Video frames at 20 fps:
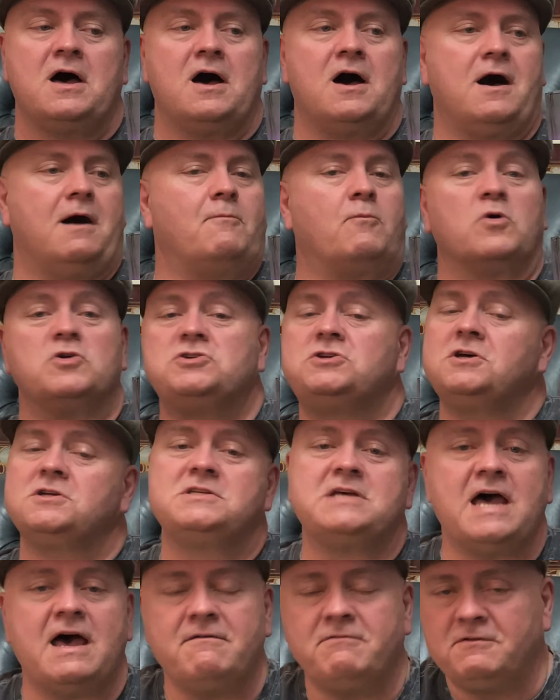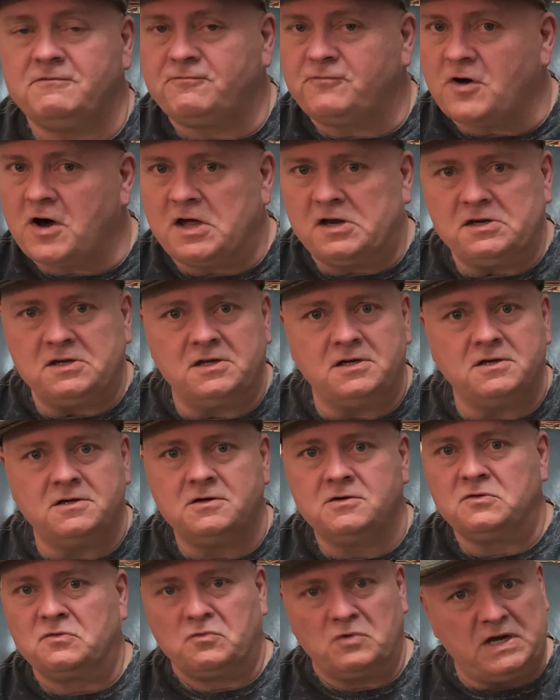Um, we're just having fun
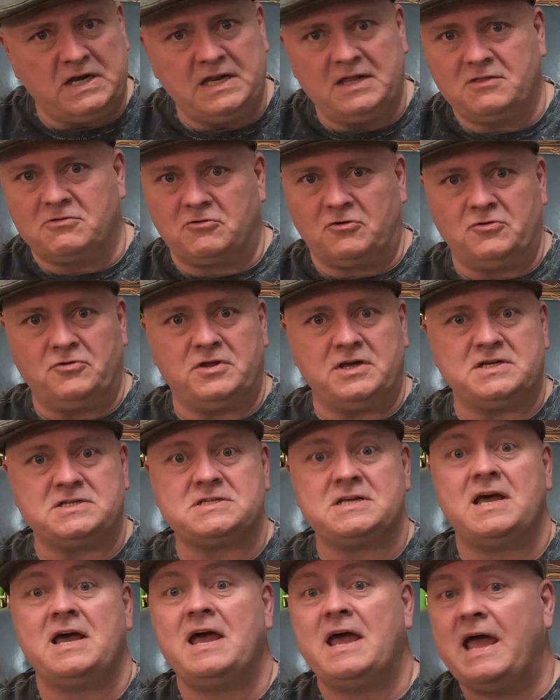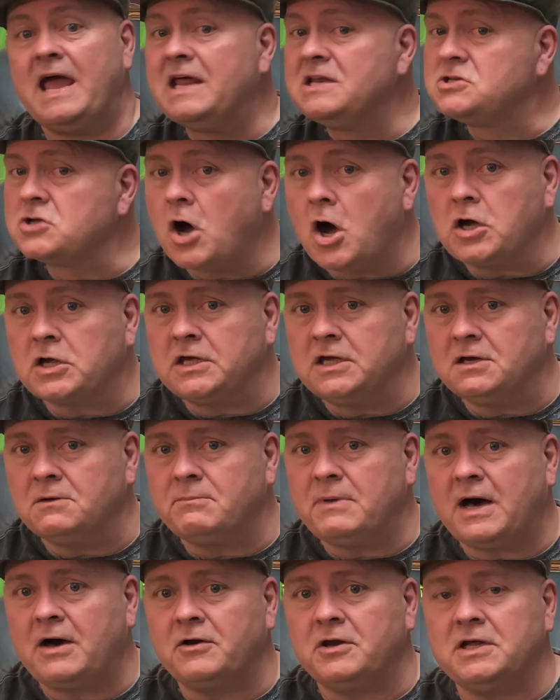reading through this and talking
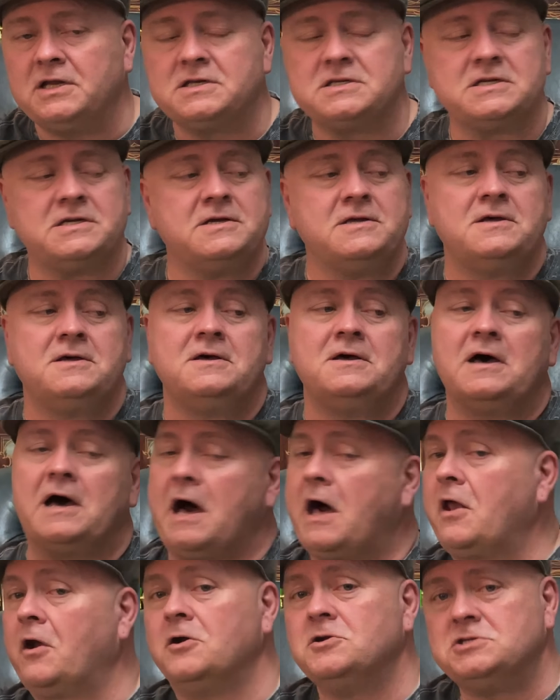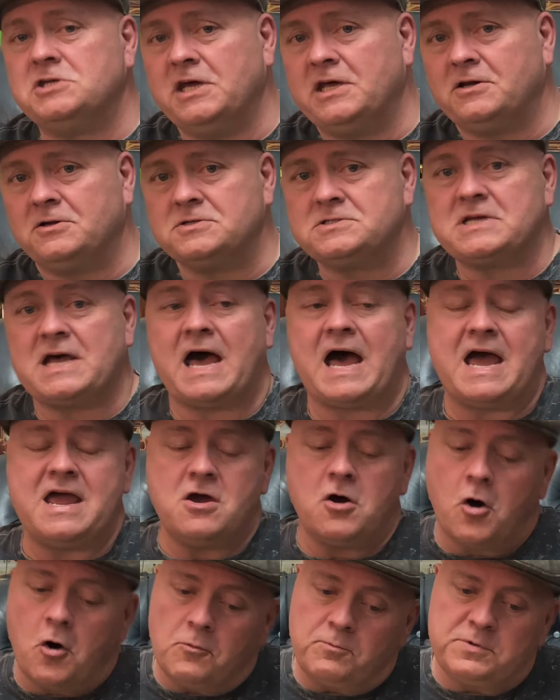about it on our channels. I
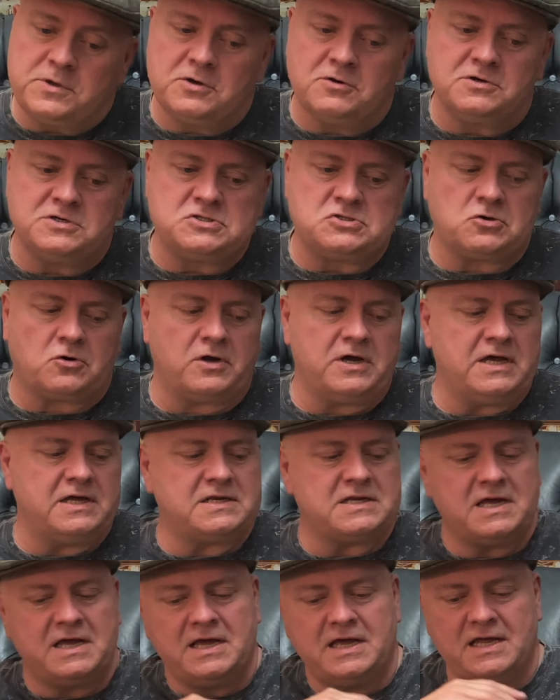hope you enjoy it.